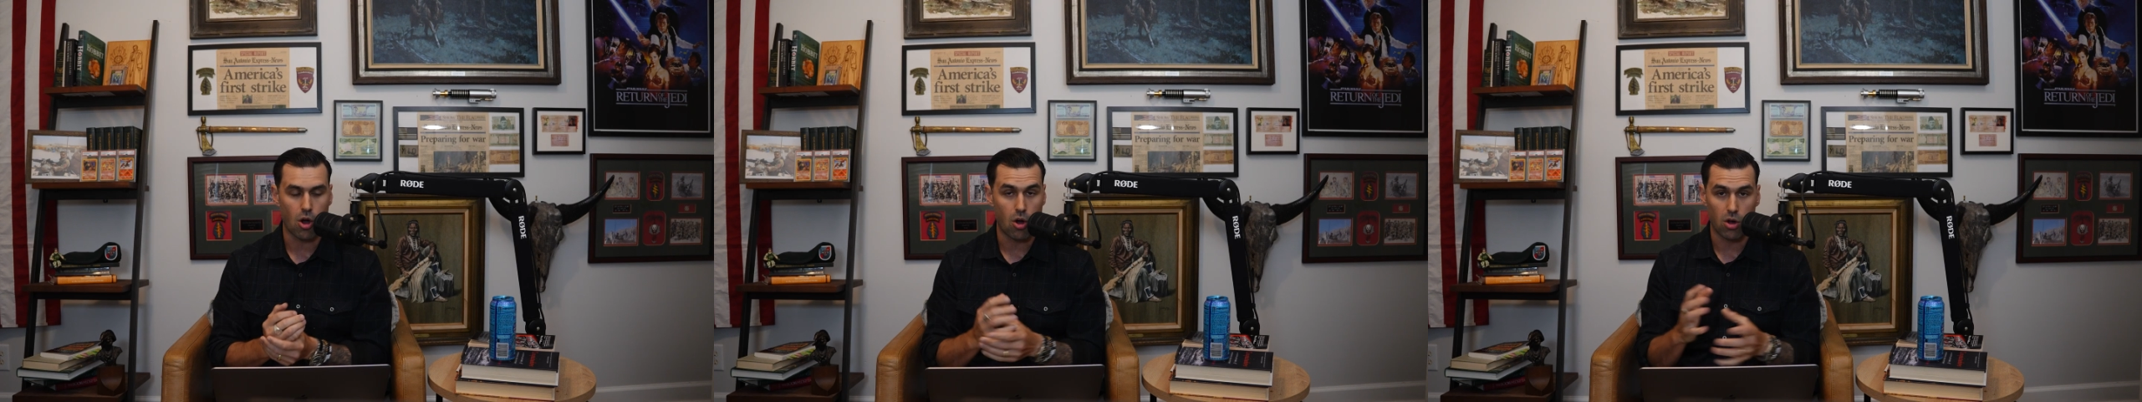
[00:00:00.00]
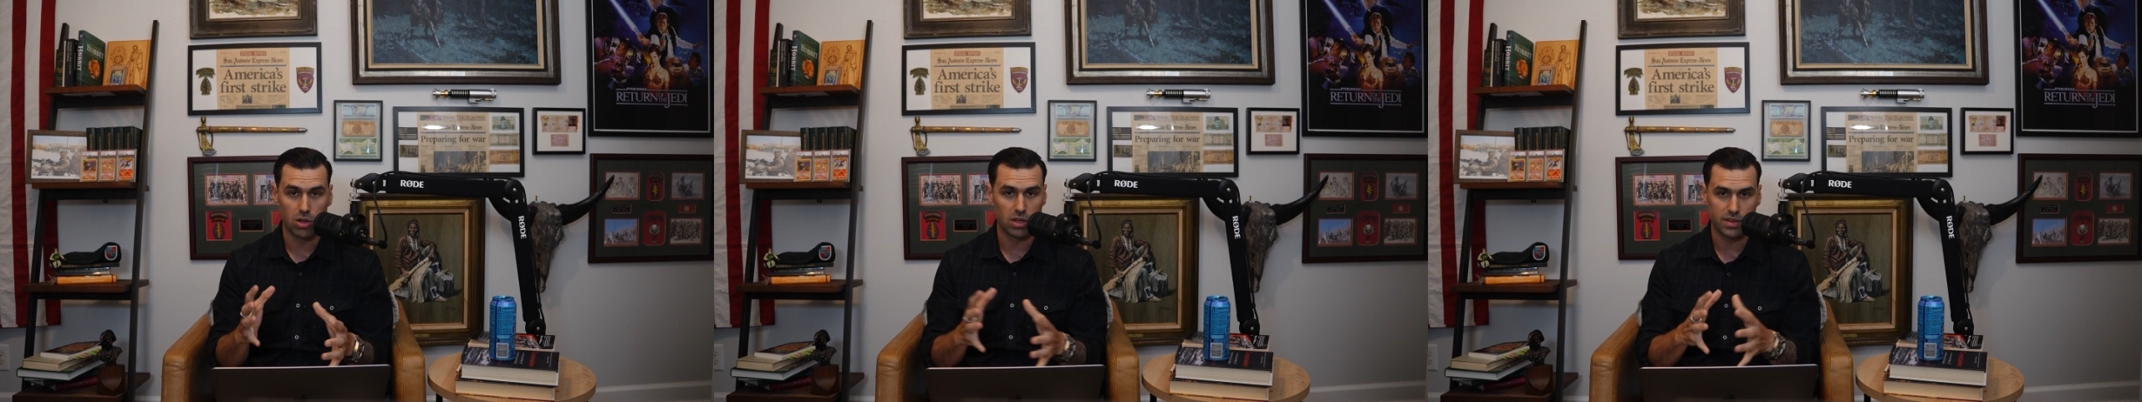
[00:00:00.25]

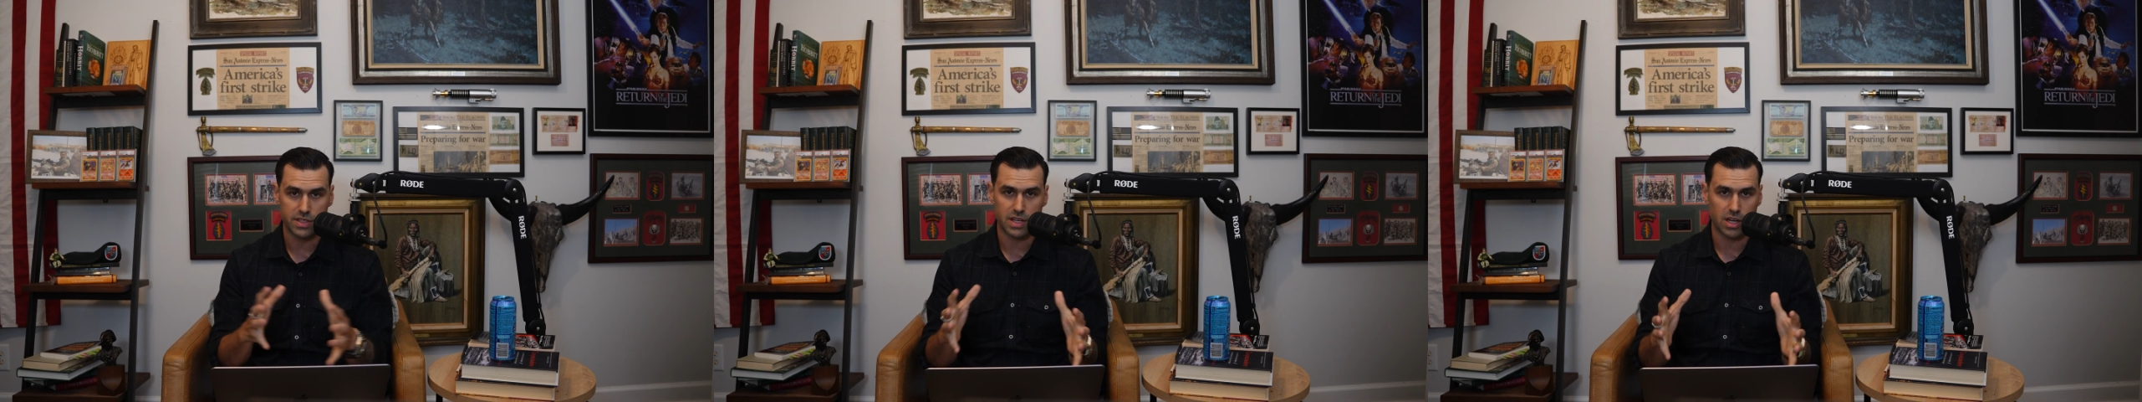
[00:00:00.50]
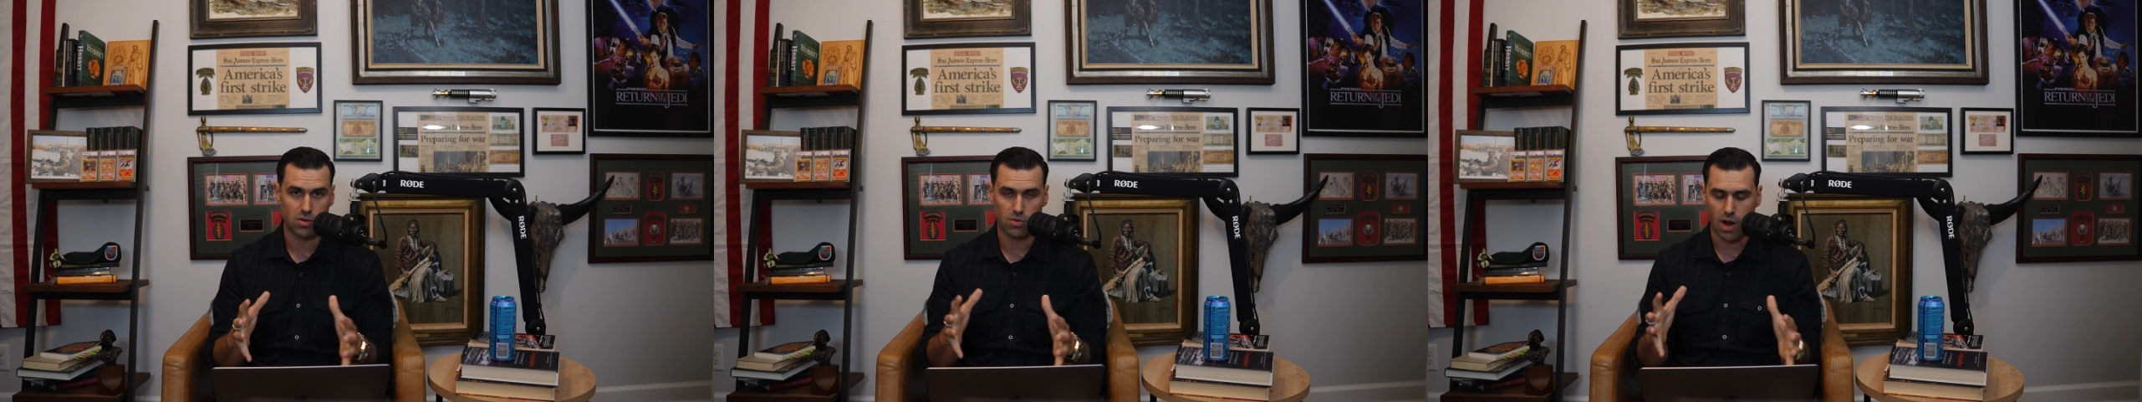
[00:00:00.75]
all of the
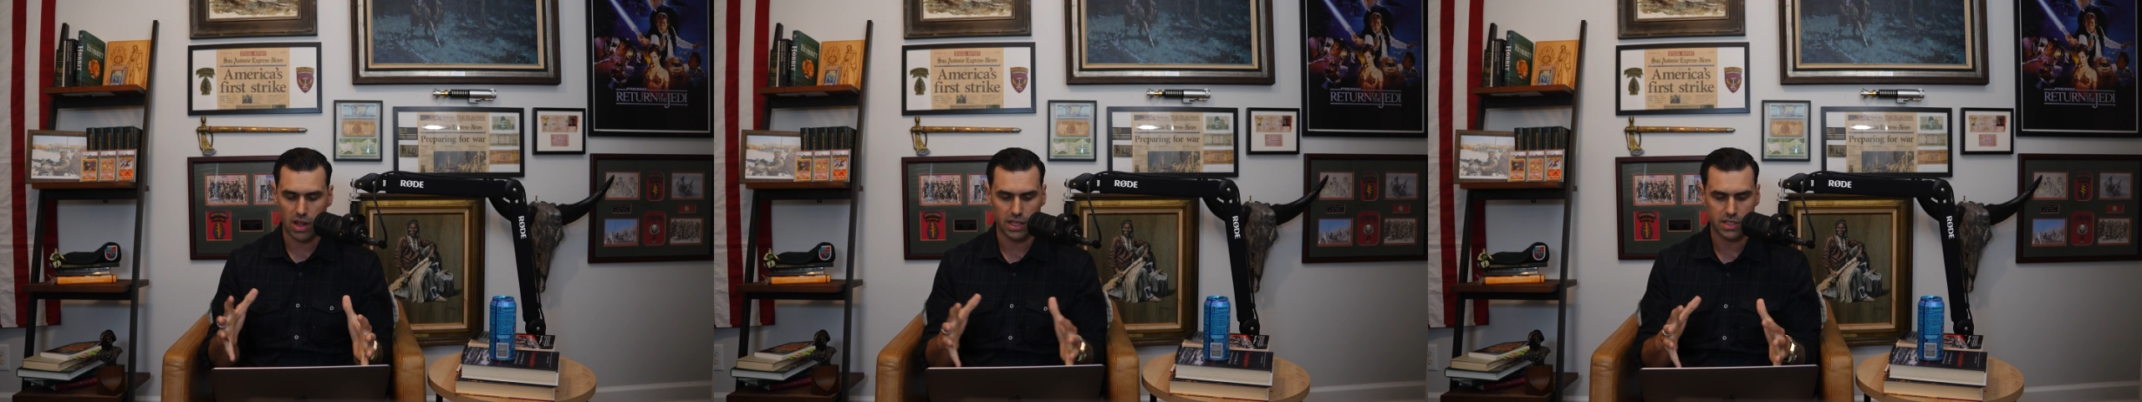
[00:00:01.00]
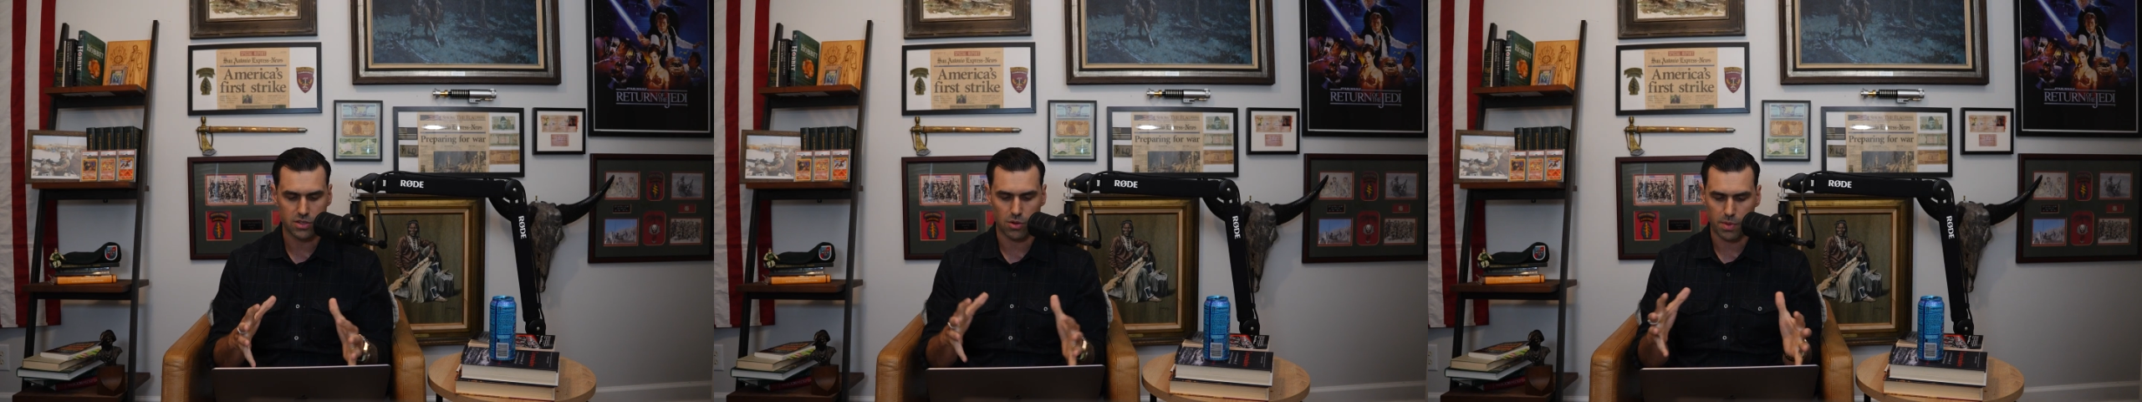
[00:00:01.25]
sacred relics or